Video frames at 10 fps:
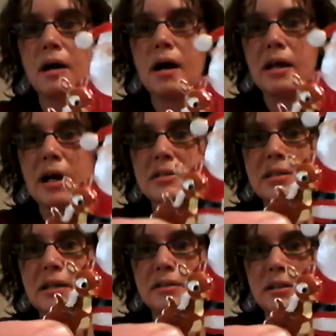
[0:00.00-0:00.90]
I got
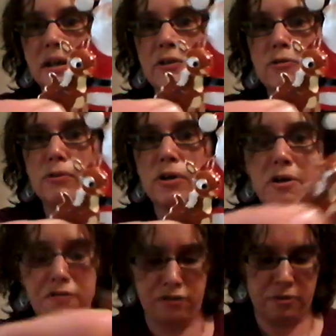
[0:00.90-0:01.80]
Santa and
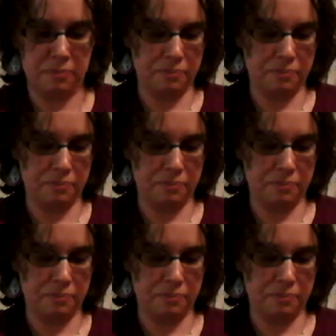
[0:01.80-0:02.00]
Rudolph.